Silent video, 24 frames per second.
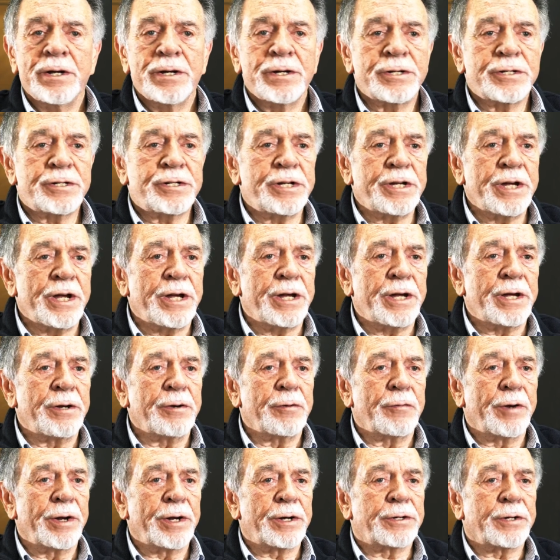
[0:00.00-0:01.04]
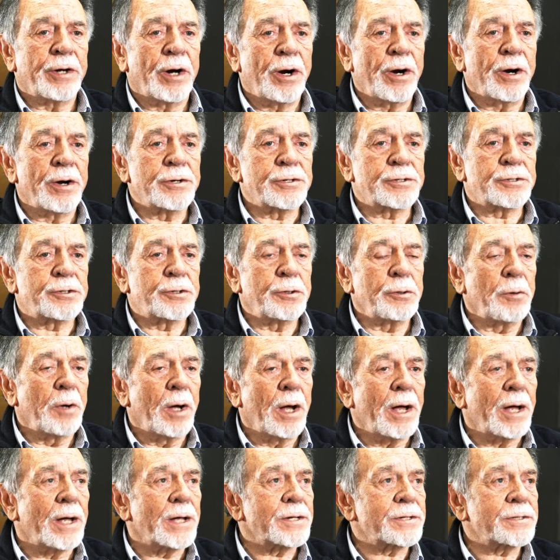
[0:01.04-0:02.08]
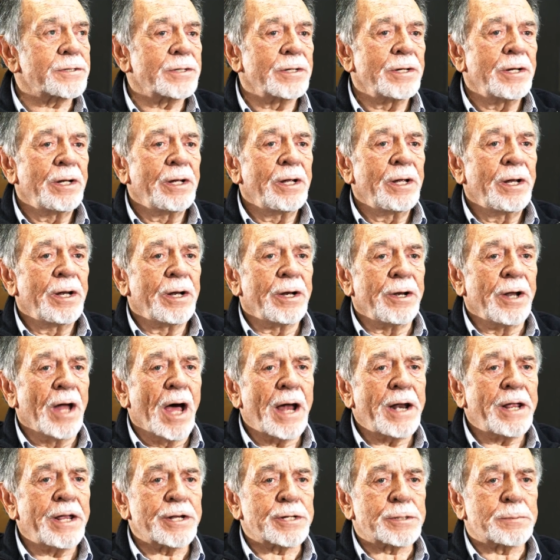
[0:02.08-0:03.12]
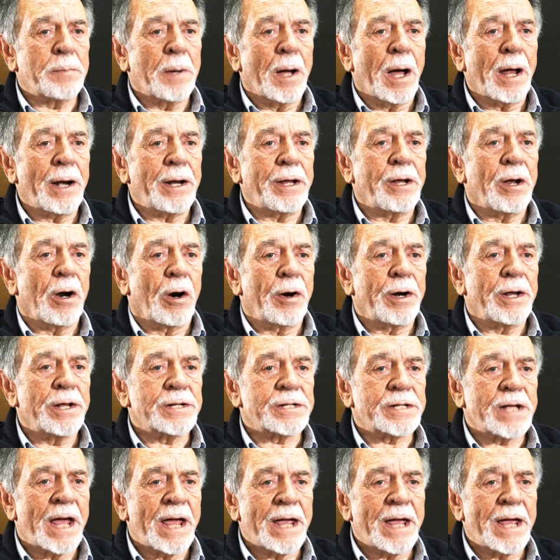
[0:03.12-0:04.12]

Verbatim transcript: she returns to us, not his body or his